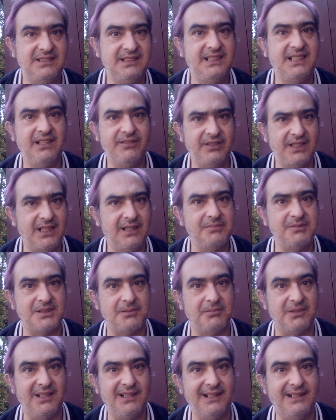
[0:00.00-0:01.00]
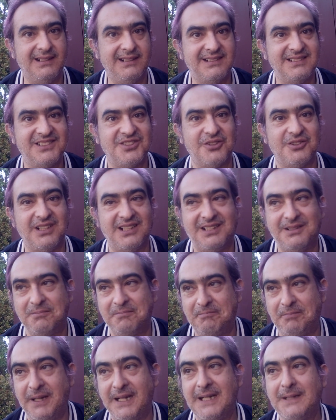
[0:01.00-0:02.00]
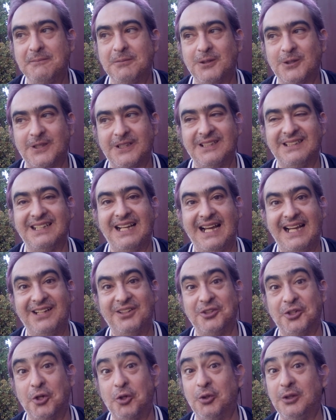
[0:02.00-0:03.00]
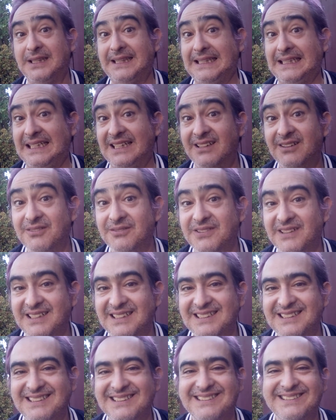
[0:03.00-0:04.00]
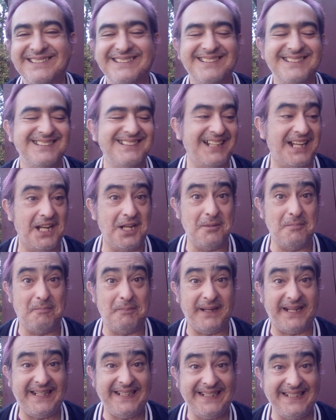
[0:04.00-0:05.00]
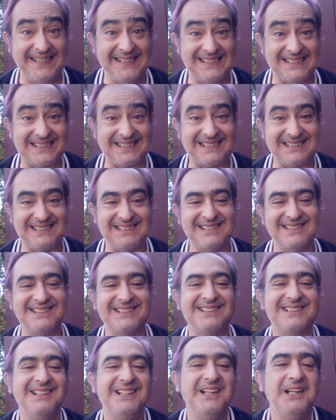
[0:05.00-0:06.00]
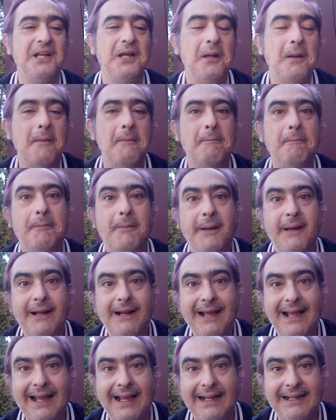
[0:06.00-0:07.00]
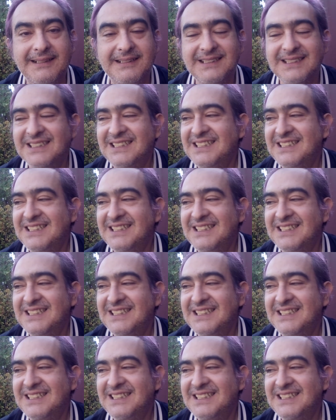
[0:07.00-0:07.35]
giving up some land so that people can, I don't know, live in peace. But hey,